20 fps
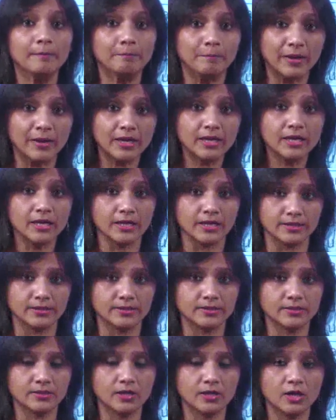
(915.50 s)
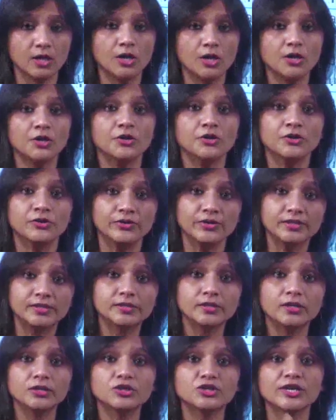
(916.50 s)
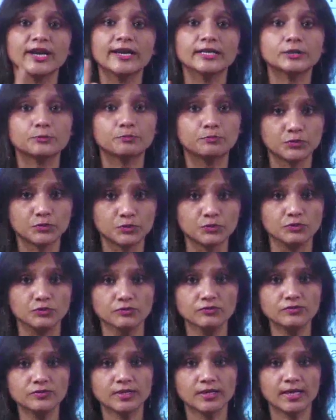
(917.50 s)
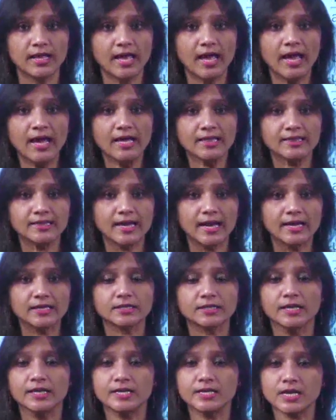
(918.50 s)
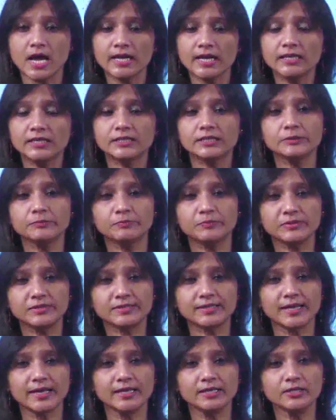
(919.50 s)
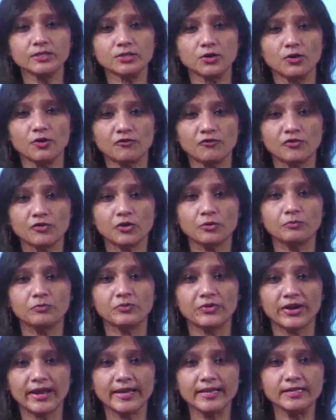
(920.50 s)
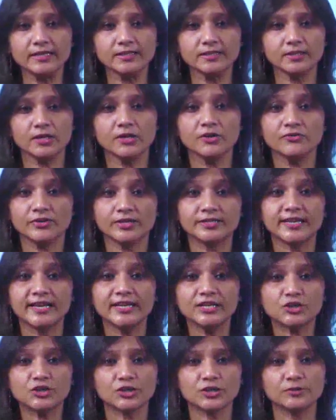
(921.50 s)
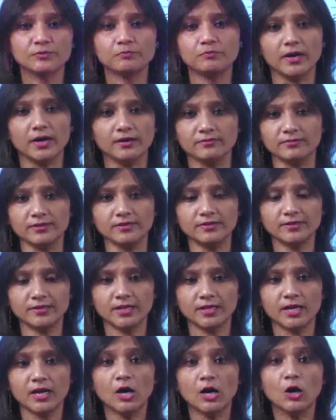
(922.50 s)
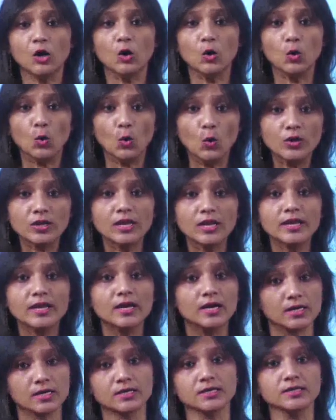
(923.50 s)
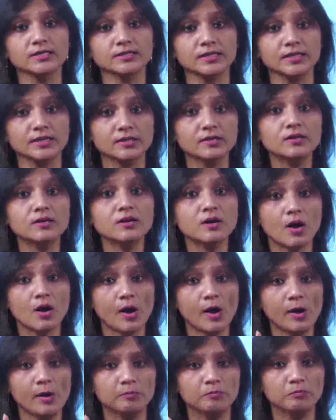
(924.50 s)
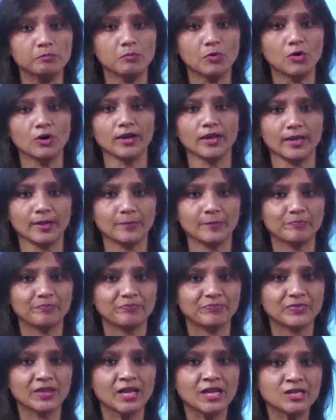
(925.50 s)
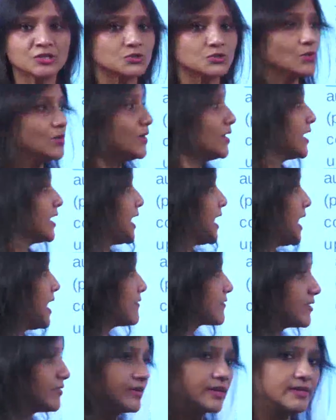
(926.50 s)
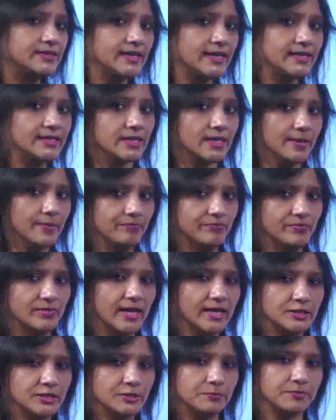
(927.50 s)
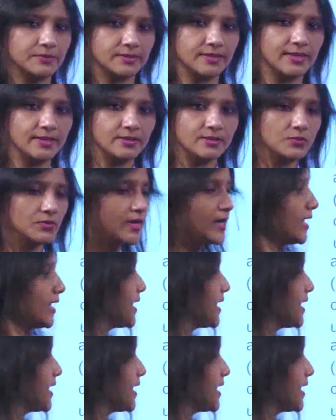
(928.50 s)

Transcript: because research has proved that 90% of your brain's retention power only occurs in the morning. So, I have given a data 90%, okay.